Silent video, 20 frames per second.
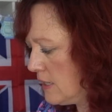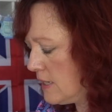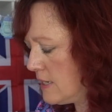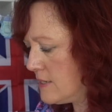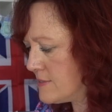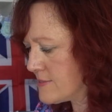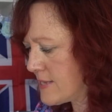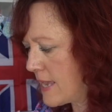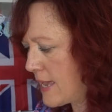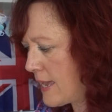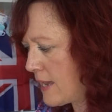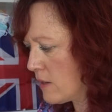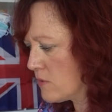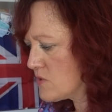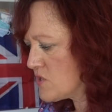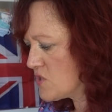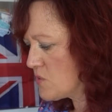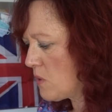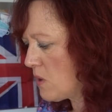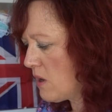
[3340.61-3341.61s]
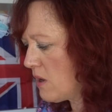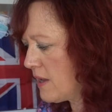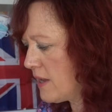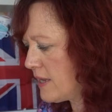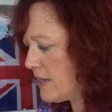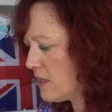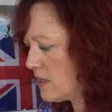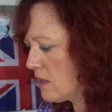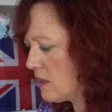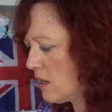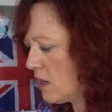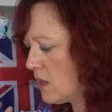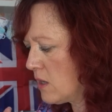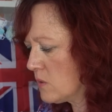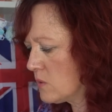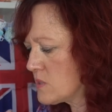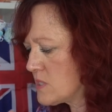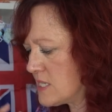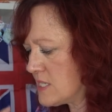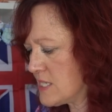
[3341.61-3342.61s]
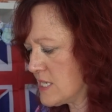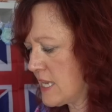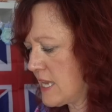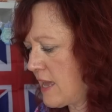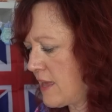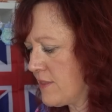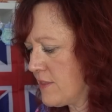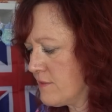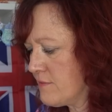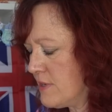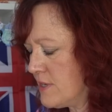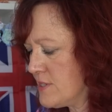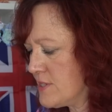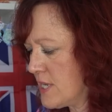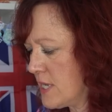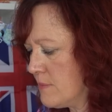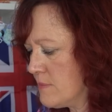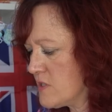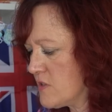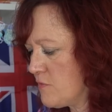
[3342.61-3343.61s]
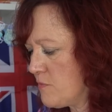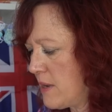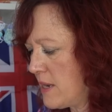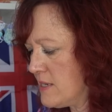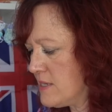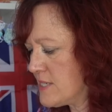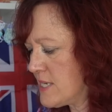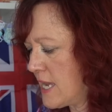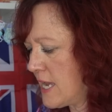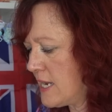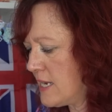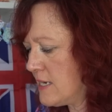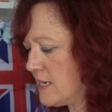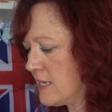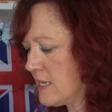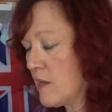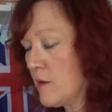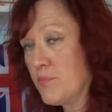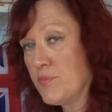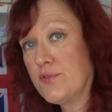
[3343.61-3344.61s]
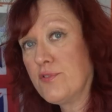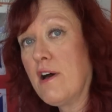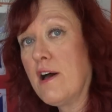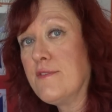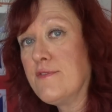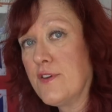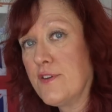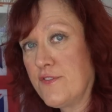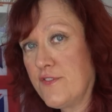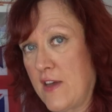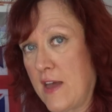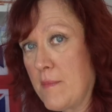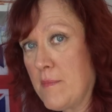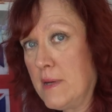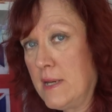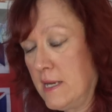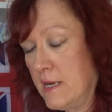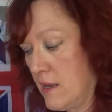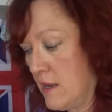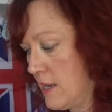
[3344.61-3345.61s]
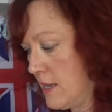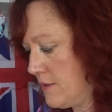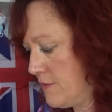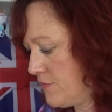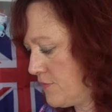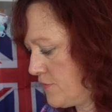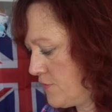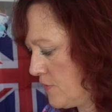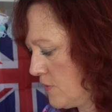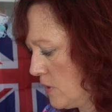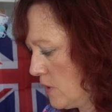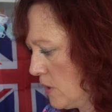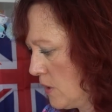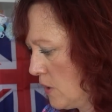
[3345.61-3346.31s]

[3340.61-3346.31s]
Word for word: is how do I hold it together in terms of maintaining a private family life